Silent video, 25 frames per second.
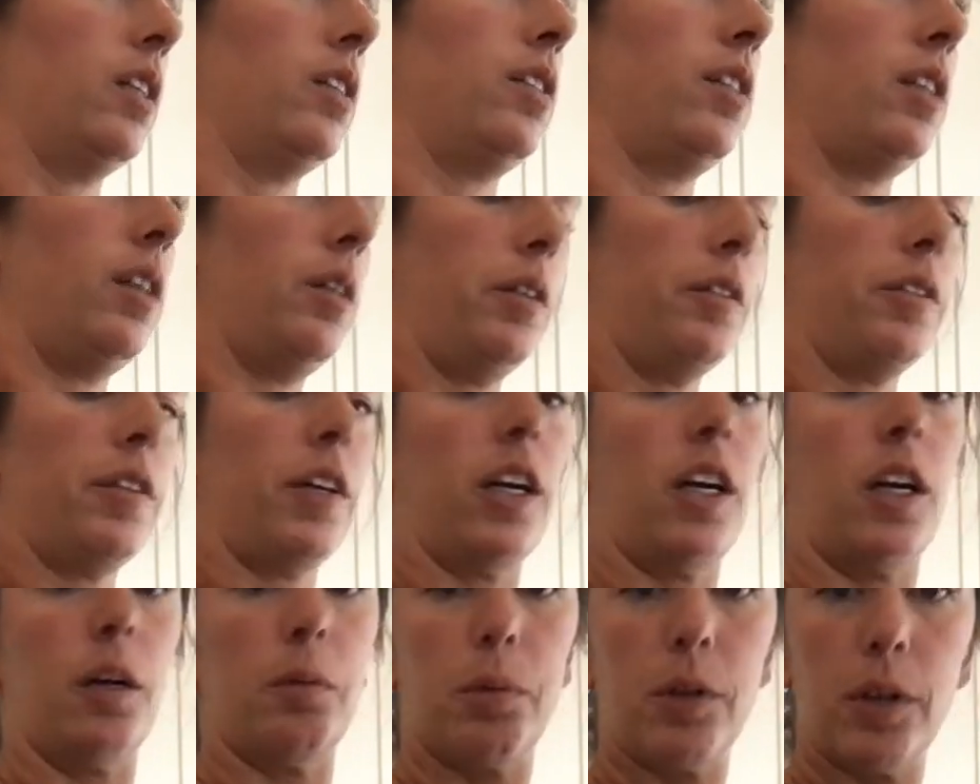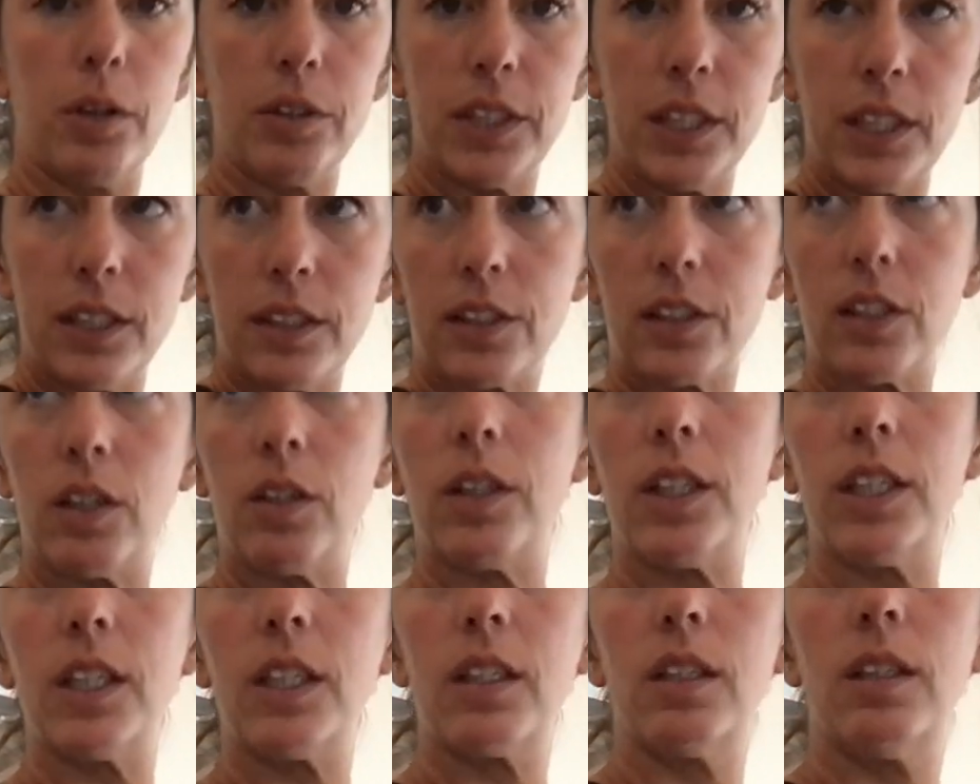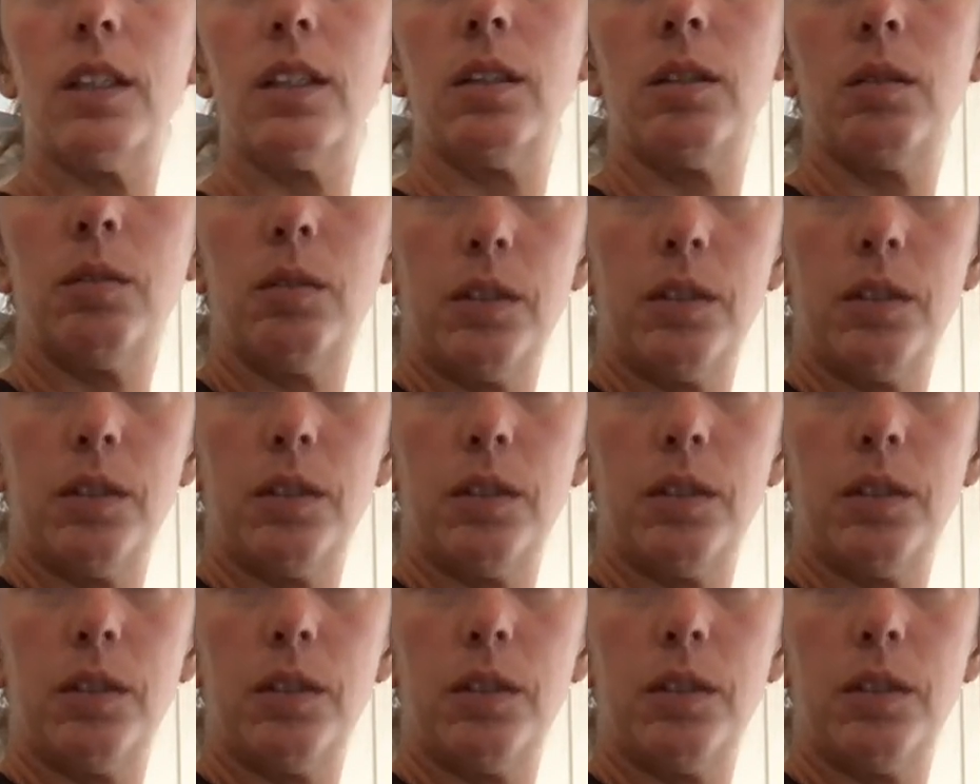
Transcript: So now we've got our proteins going.